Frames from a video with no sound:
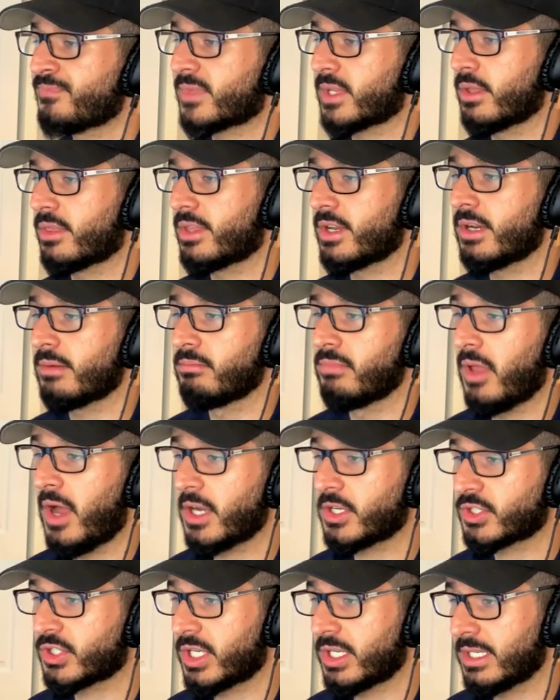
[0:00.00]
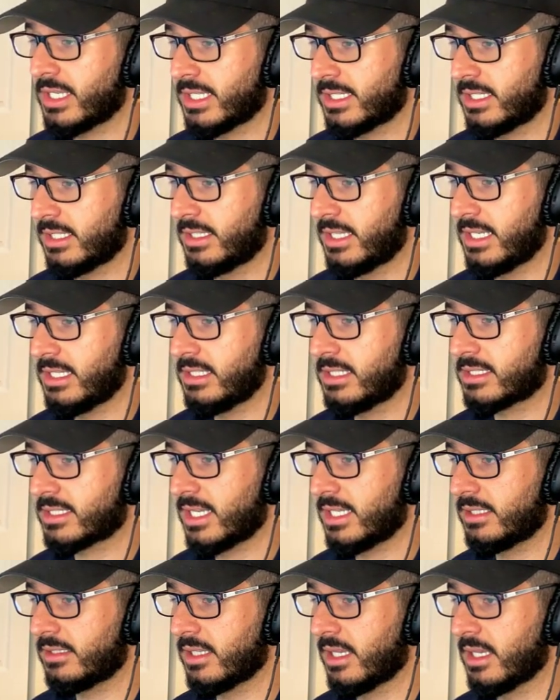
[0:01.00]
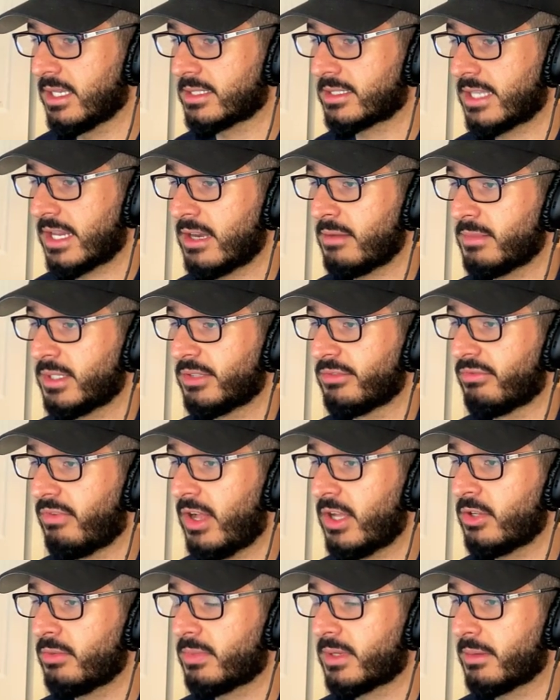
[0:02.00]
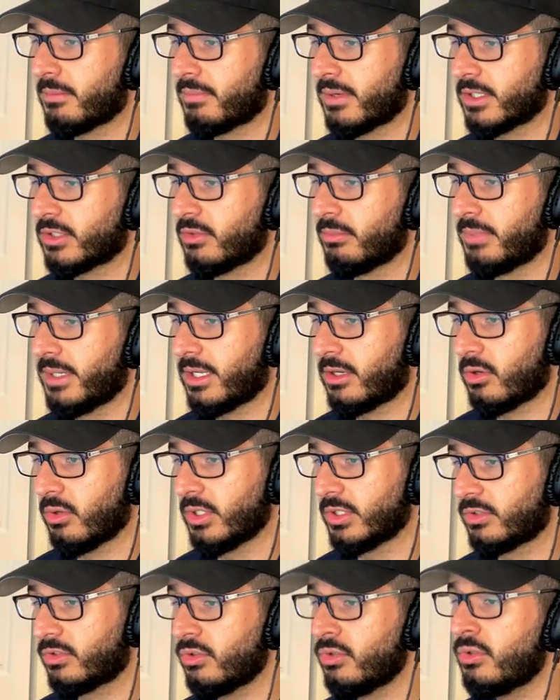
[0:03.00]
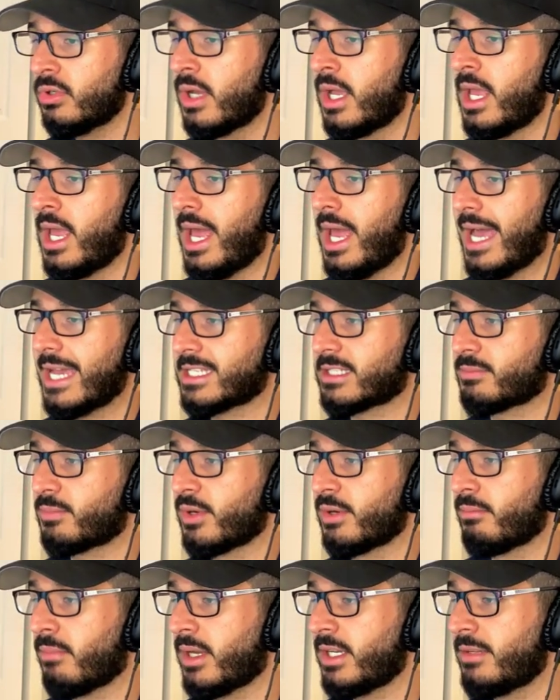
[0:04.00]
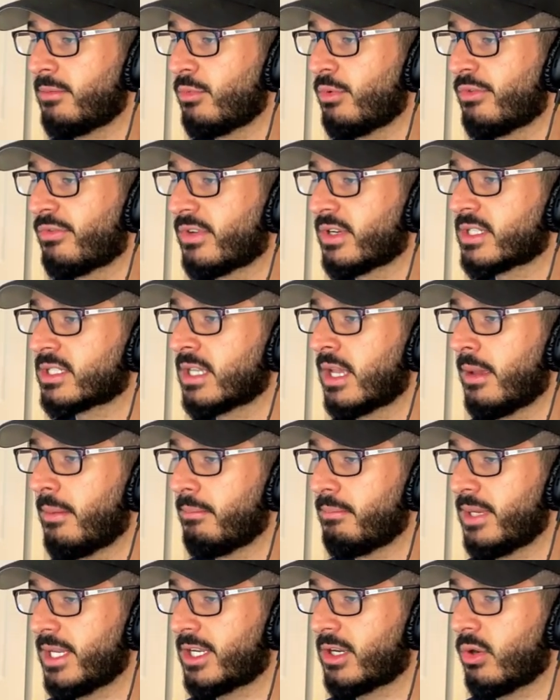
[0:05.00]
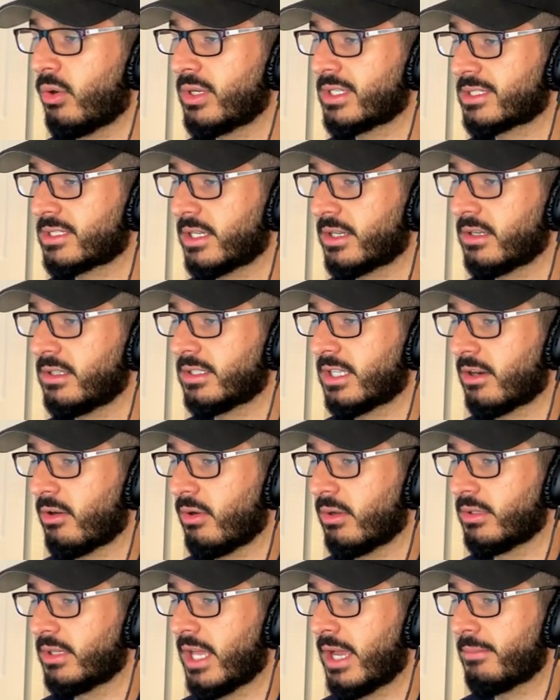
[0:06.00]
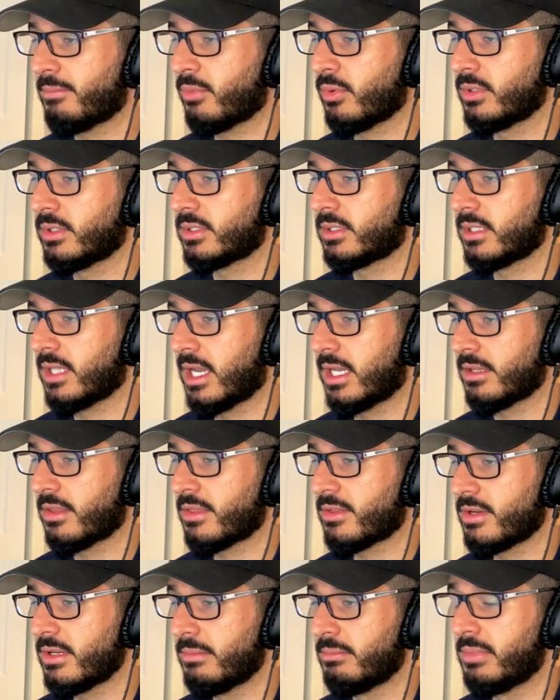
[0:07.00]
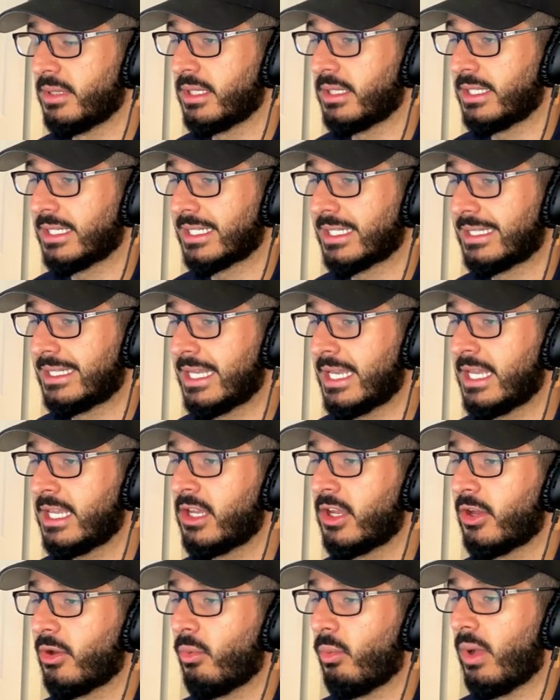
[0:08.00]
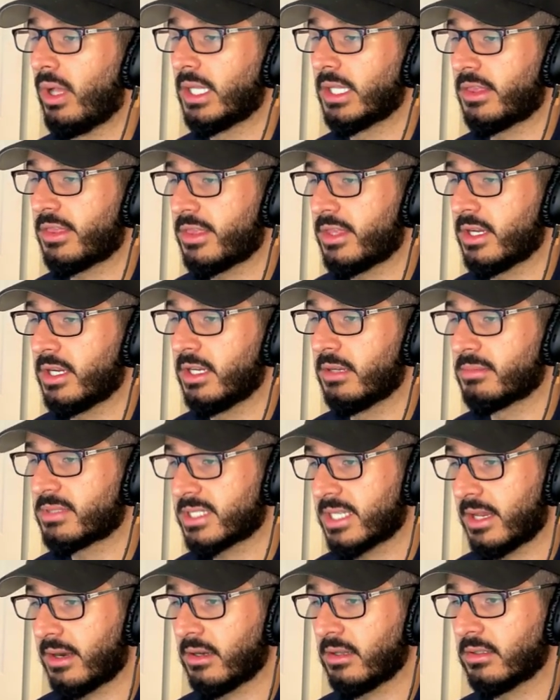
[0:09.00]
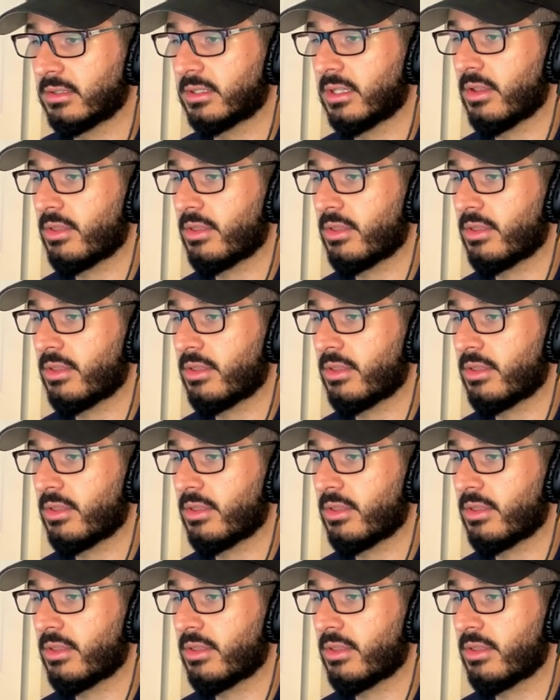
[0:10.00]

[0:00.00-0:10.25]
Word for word: Ethereum blockchain led the daily uh, settlement volume compared to Bitcoin too. As per money movers, Bitcoin settled around 9.93 billion a day, while Ethereum settled